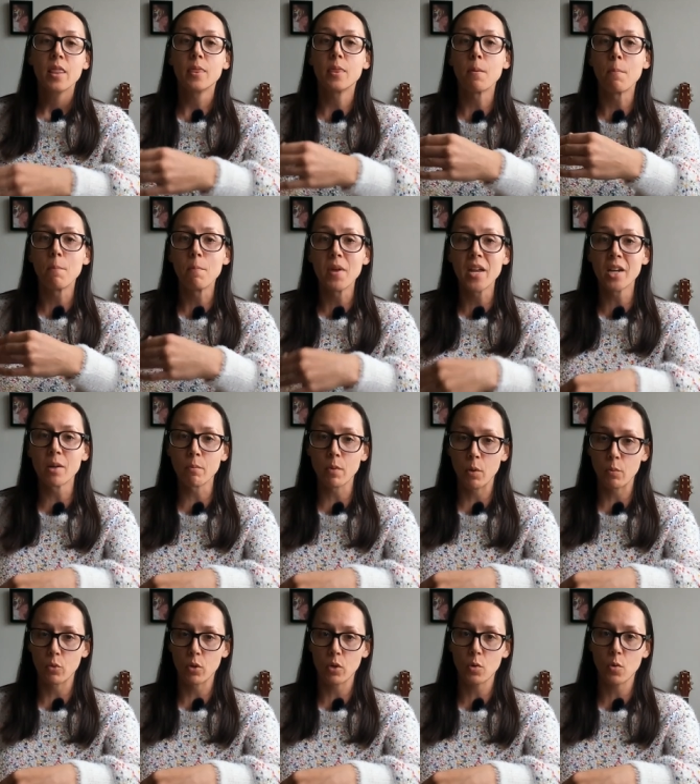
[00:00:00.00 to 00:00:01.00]
The
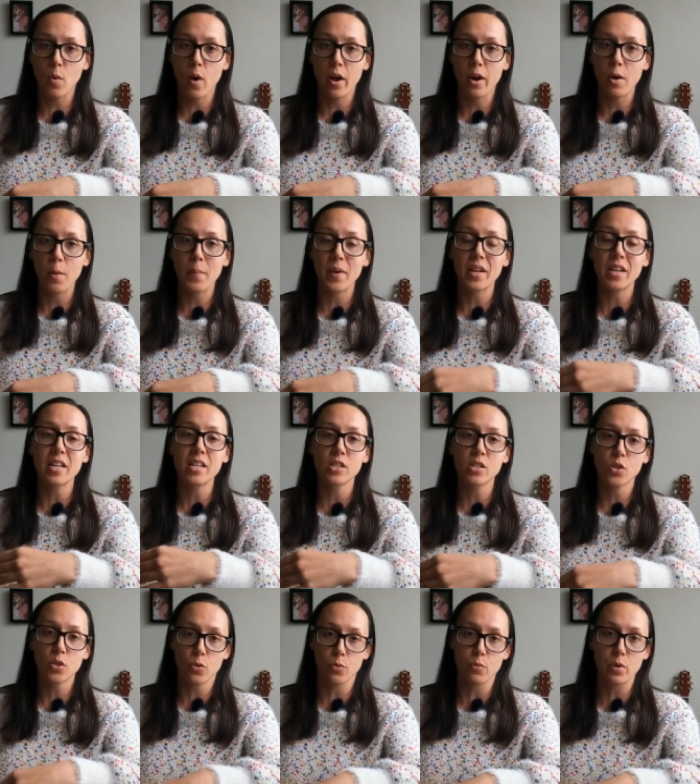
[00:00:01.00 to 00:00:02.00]
minimum requirement
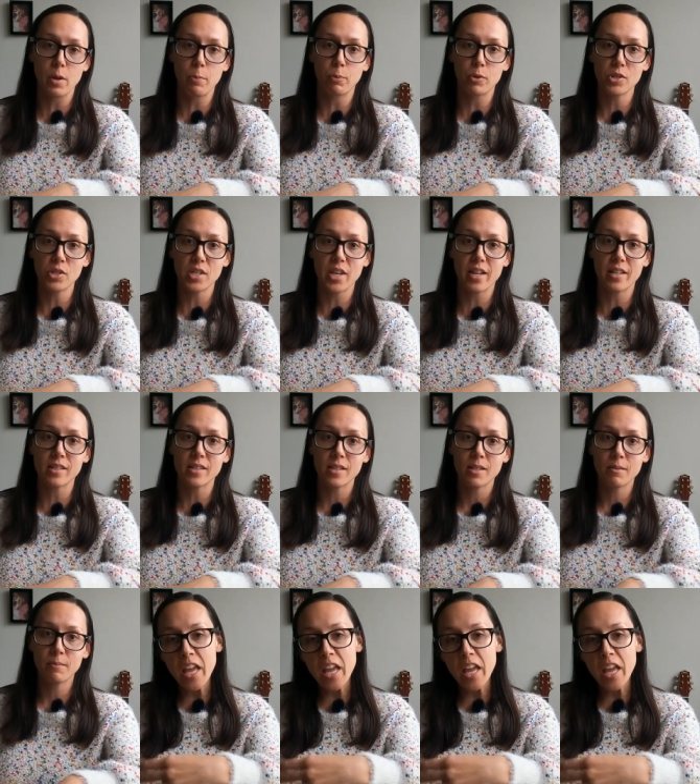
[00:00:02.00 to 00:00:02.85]
is 3%.